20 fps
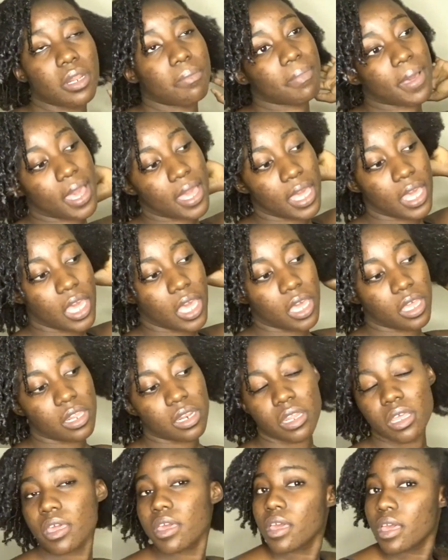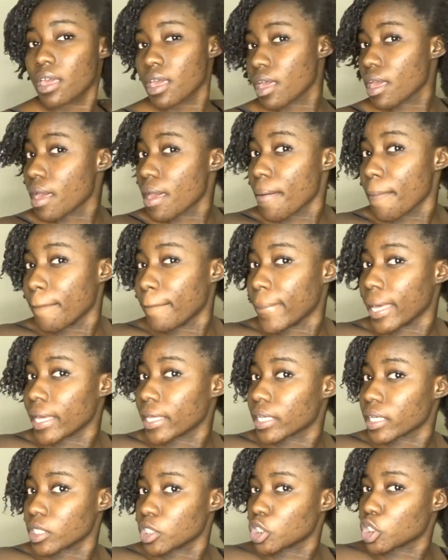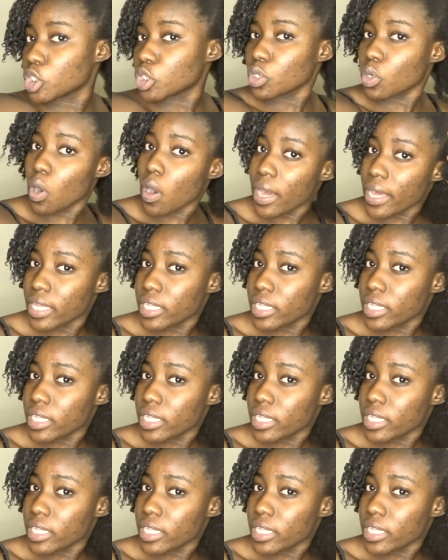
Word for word: in my hand, making sure